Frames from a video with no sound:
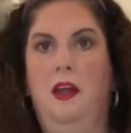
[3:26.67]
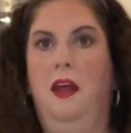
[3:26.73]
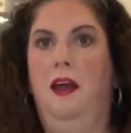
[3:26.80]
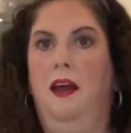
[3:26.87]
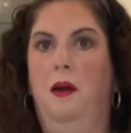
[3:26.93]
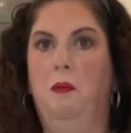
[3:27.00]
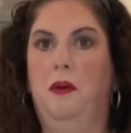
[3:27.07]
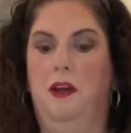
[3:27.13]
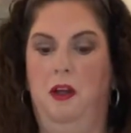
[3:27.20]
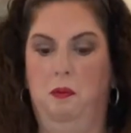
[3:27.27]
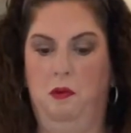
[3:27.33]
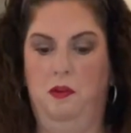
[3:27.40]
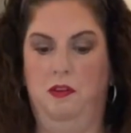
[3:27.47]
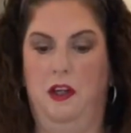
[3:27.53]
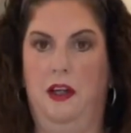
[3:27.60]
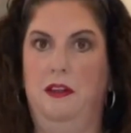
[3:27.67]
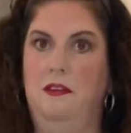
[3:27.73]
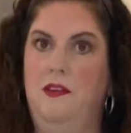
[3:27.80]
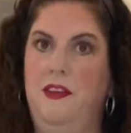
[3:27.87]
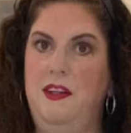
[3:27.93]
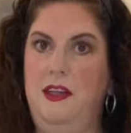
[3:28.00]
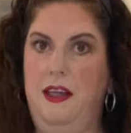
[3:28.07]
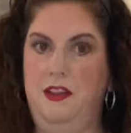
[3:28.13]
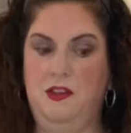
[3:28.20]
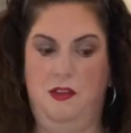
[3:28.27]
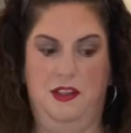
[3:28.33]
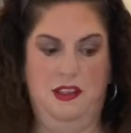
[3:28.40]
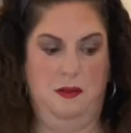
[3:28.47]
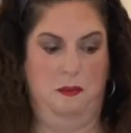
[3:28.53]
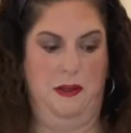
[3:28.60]
and we're gonna move on to the next
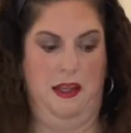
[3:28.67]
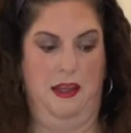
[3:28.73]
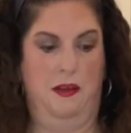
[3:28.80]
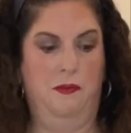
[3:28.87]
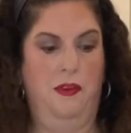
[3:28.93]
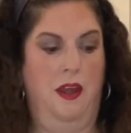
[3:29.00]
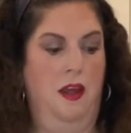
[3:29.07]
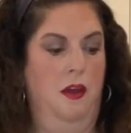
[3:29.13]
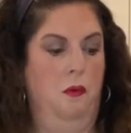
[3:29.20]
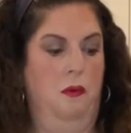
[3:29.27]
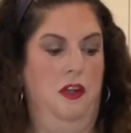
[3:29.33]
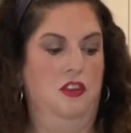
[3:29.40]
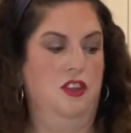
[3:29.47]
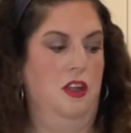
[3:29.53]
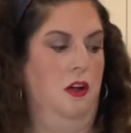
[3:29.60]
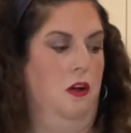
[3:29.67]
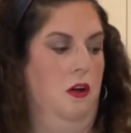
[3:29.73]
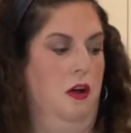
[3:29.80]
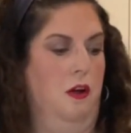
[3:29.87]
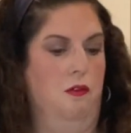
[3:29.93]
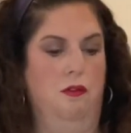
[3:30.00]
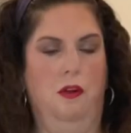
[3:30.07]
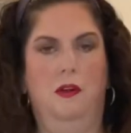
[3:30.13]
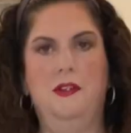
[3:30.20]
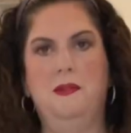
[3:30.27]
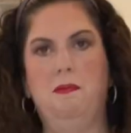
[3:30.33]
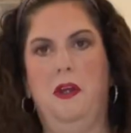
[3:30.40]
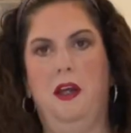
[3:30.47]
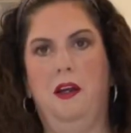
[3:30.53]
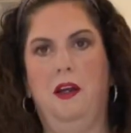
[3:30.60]
recipe, which are
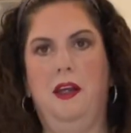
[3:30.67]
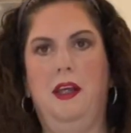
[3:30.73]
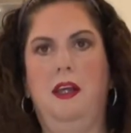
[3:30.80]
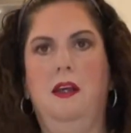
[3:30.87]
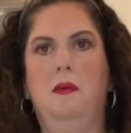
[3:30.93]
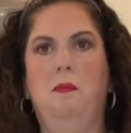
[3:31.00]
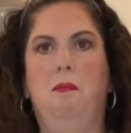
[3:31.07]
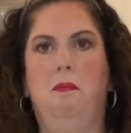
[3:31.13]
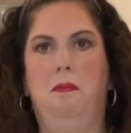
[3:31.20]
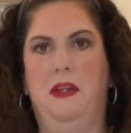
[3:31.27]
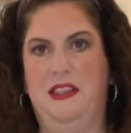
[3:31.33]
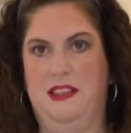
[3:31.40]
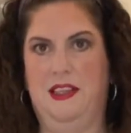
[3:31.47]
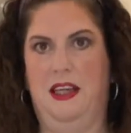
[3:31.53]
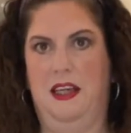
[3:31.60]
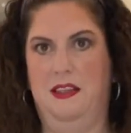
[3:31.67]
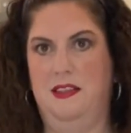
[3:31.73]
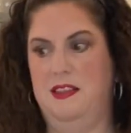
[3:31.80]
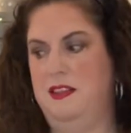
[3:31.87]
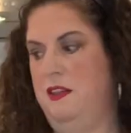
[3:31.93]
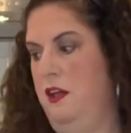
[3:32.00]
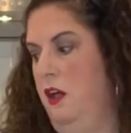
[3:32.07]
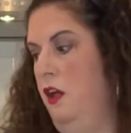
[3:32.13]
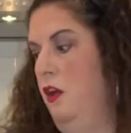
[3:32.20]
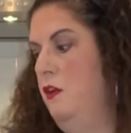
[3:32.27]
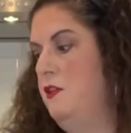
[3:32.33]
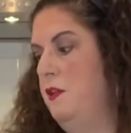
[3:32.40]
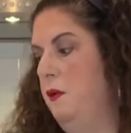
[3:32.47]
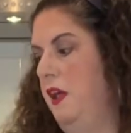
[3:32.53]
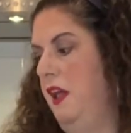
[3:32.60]
rosemary biscuits.
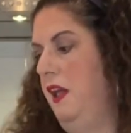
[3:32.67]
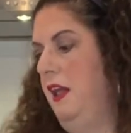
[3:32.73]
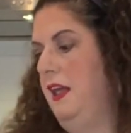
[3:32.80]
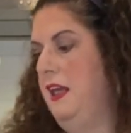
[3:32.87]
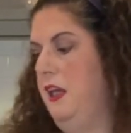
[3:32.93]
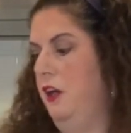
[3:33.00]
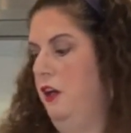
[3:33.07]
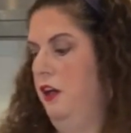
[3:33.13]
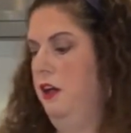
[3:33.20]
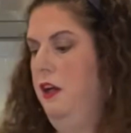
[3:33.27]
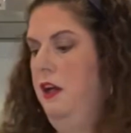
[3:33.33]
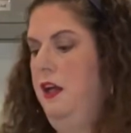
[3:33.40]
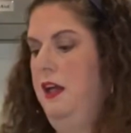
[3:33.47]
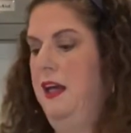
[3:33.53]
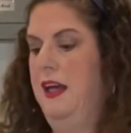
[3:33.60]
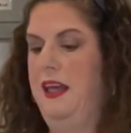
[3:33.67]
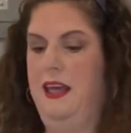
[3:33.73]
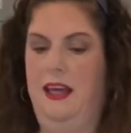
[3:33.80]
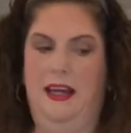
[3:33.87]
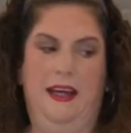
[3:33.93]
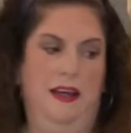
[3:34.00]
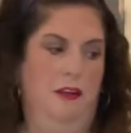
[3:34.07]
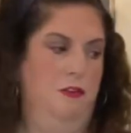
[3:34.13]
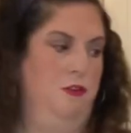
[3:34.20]
So here I have